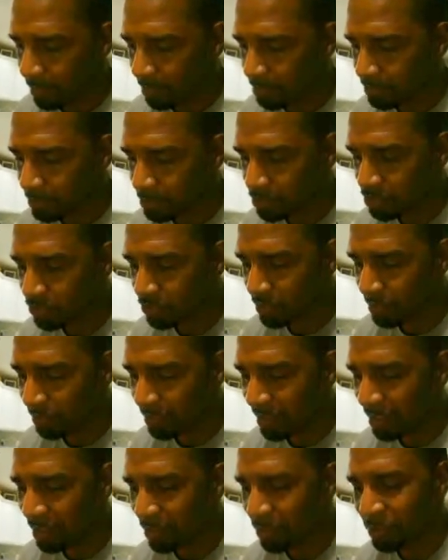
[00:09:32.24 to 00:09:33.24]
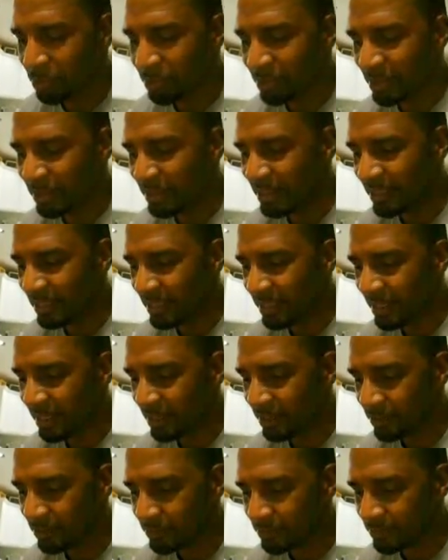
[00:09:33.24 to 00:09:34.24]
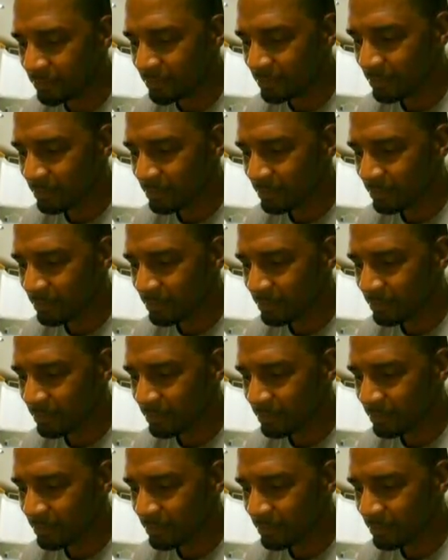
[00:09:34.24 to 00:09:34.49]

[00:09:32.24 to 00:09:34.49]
I'm sure I'm not going to be let down.